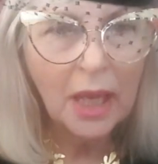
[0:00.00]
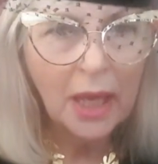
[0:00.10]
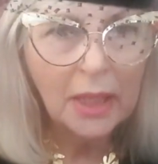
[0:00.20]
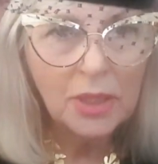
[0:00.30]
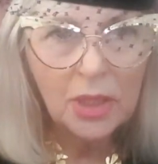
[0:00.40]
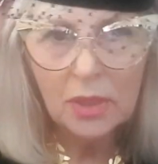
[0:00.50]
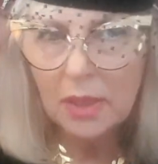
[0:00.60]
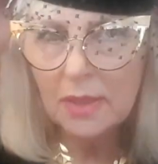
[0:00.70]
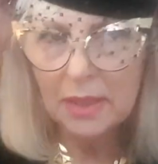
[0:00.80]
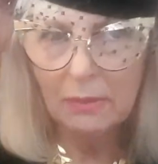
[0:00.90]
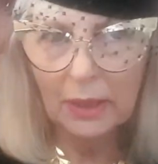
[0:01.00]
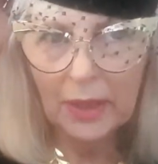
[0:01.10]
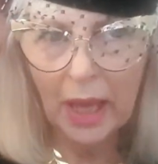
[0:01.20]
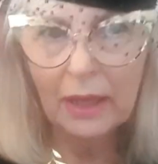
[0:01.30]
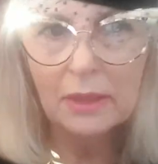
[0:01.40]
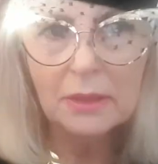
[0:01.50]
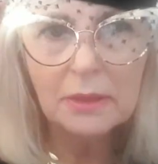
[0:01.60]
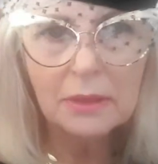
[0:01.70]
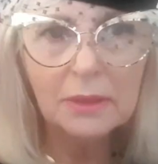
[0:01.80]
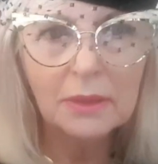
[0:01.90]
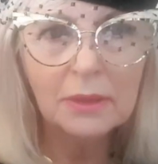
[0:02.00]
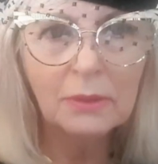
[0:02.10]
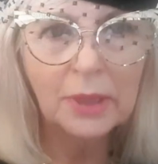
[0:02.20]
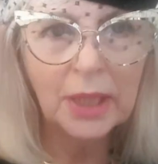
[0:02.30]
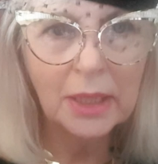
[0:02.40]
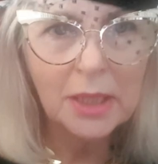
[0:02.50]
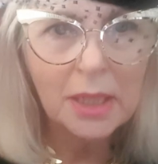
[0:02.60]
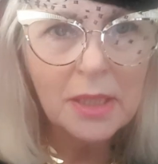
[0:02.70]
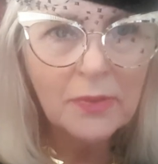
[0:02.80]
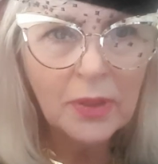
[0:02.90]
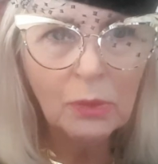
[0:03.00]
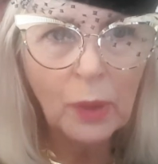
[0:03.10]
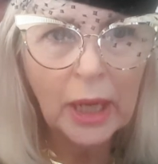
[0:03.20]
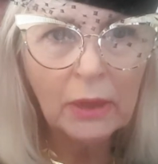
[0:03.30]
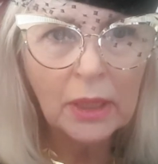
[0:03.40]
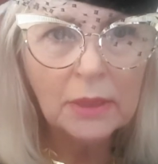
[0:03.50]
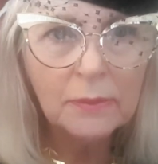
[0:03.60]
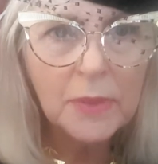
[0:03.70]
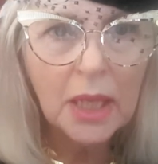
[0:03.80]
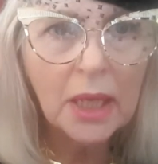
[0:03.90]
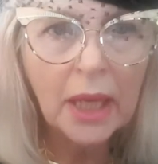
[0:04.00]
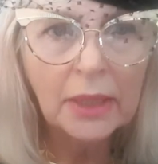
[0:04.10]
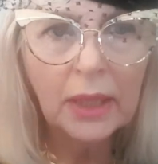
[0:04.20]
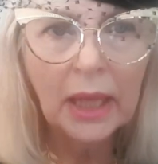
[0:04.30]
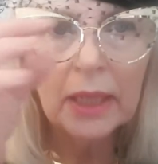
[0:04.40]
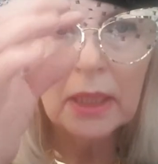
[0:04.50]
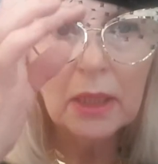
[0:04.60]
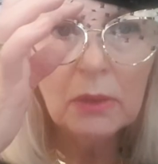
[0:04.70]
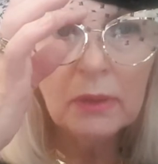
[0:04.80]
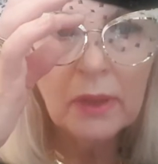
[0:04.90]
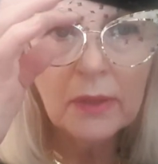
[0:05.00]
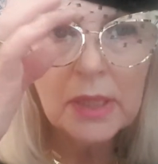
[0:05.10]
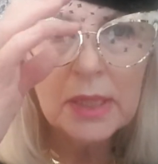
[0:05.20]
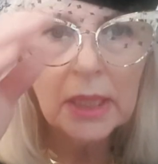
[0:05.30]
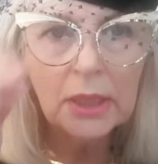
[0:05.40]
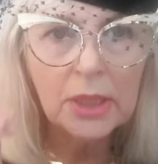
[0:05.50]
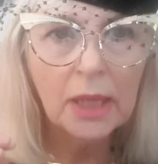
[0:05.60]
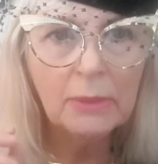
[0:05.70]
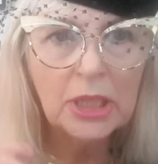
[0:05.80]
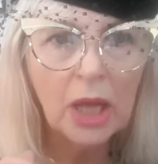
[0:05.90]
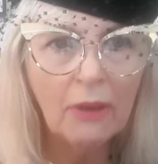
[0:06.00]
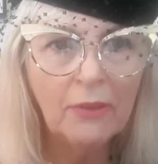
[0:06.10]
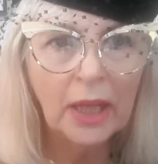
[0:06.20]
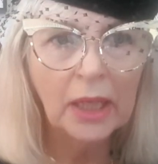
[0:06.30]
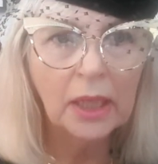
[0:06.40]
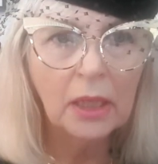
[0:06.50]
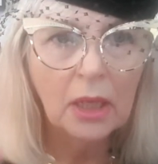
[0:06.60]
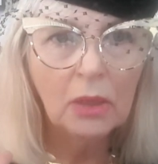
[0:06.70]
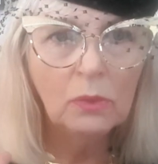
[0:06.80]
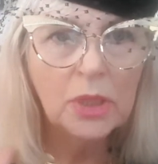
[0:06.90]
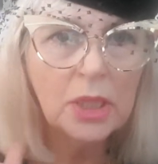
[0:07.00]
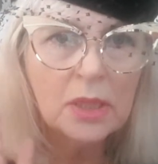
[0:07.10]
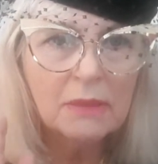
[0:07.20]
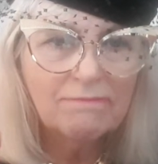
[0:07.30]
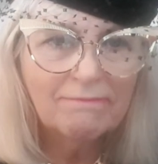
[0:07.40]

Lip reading: And you can see what that does for the wearer. And again, we've got this little diamond dot veiling, which is,